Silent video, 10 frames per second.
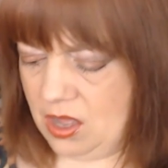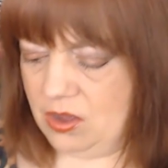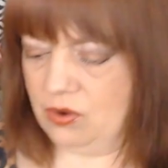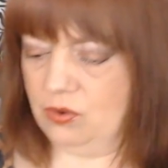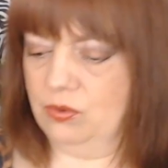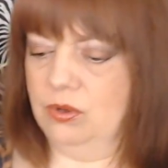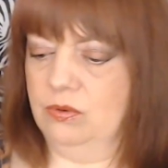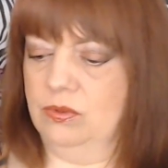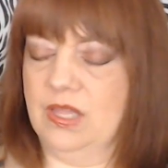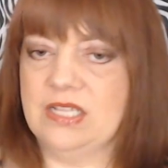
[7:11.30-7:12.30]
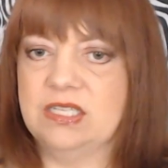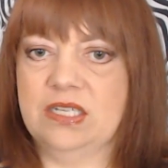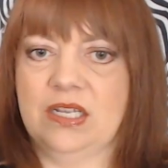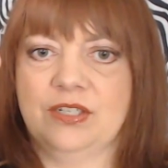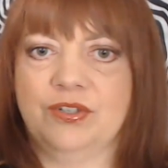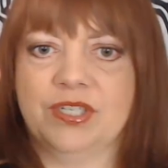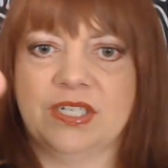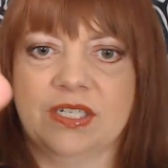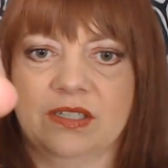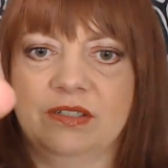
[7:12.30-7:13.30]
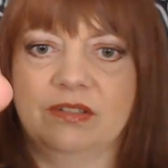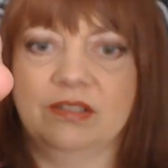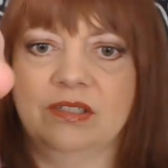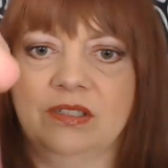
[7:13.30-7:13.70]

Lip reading: Oh, well, that's an interesting little